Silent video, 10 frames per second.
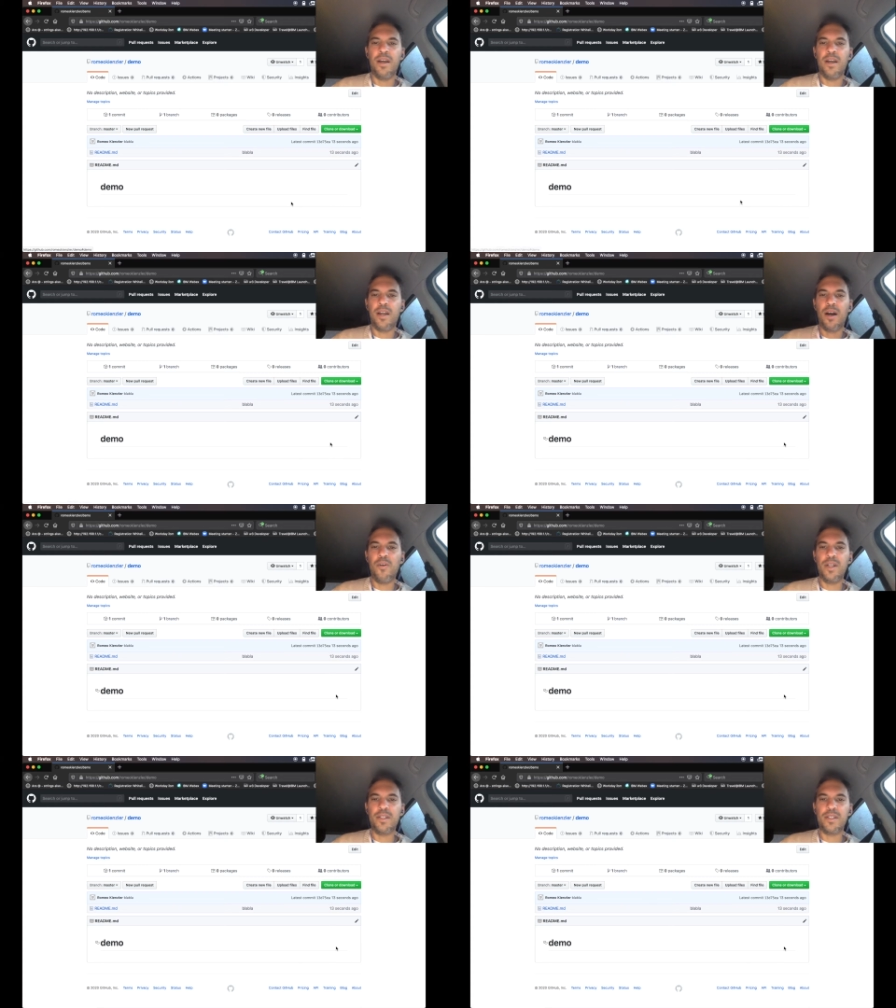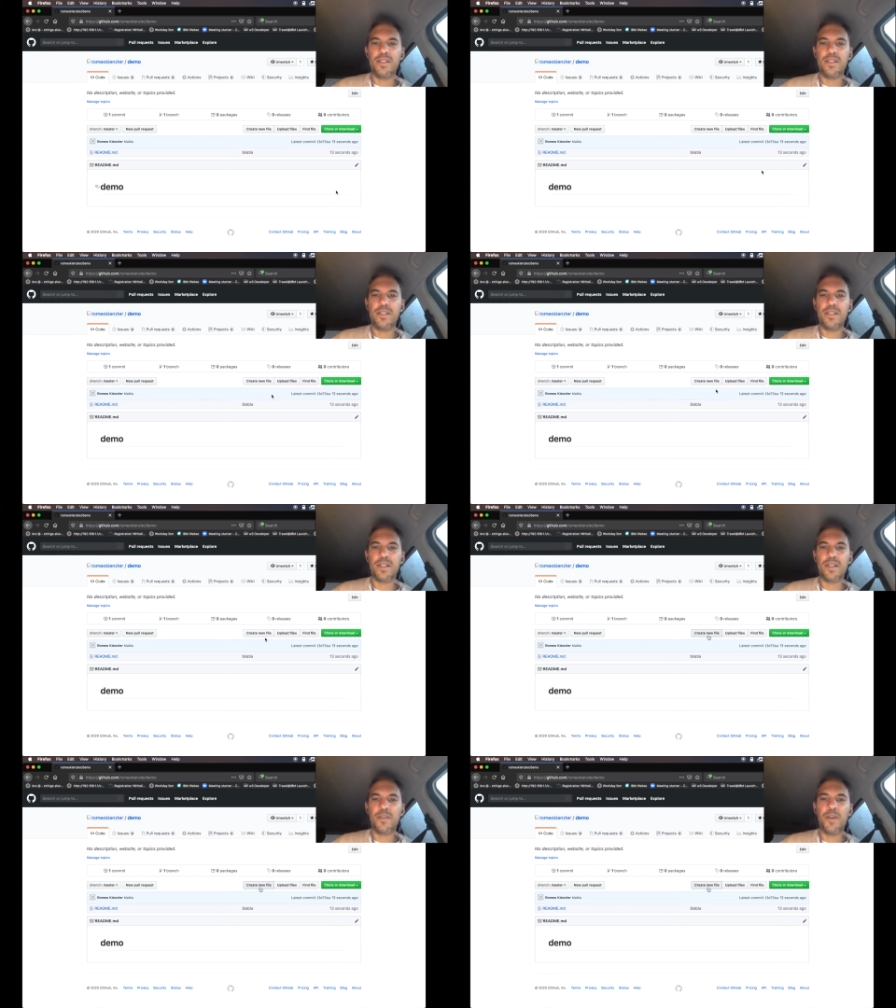and now let's
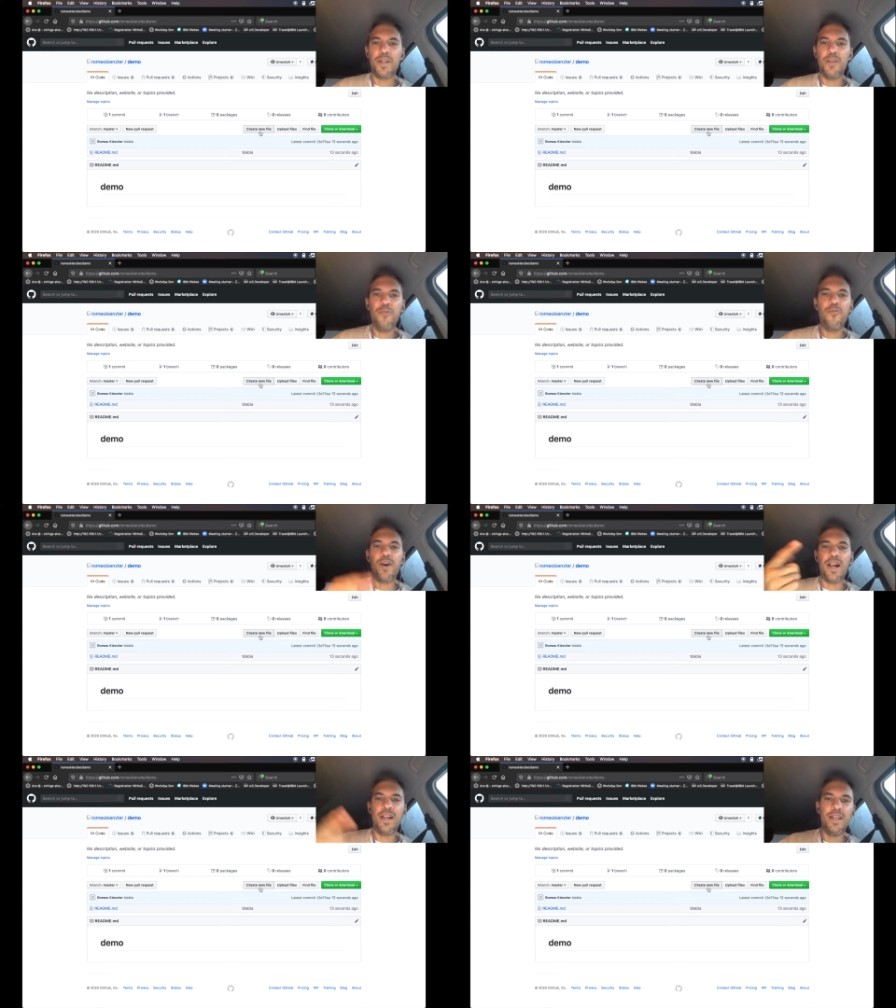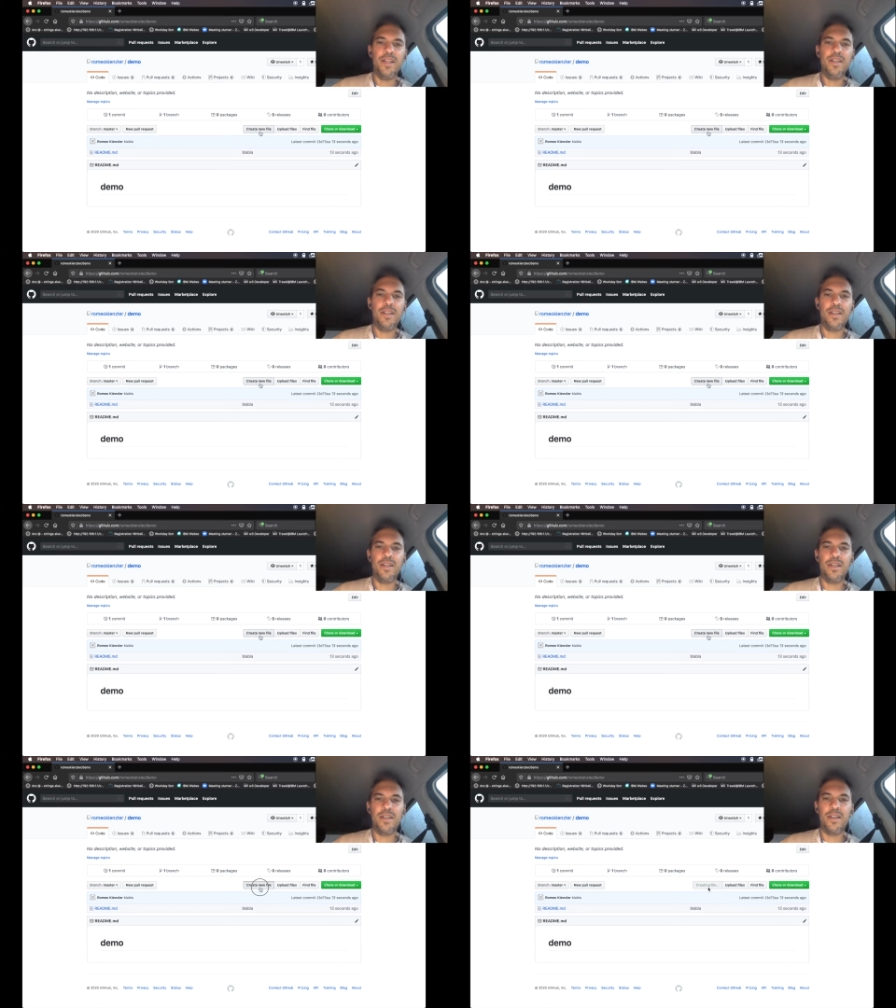create a new file in
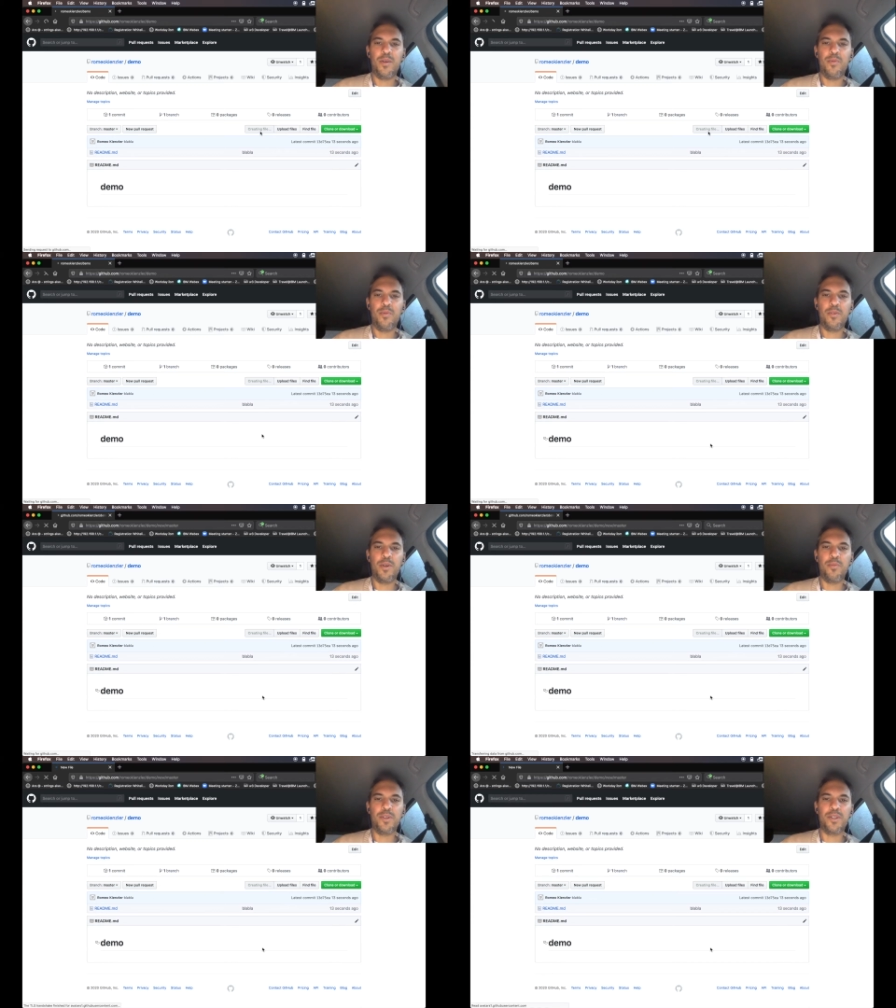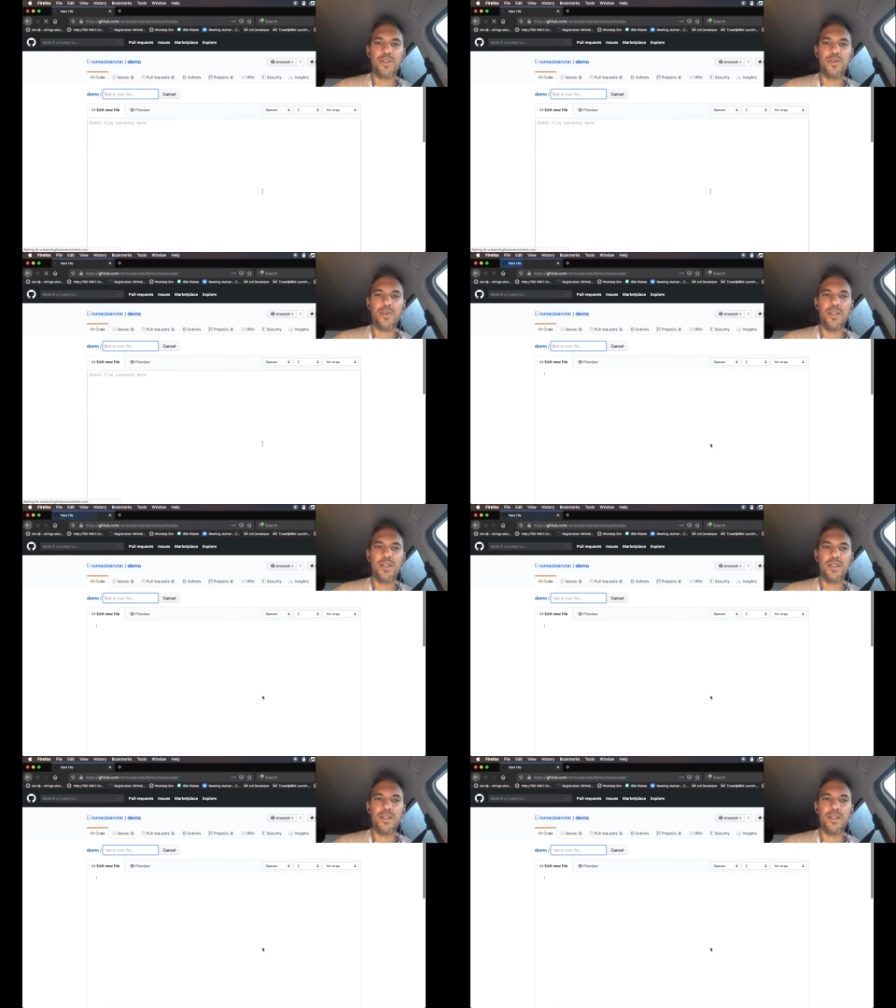the remote repository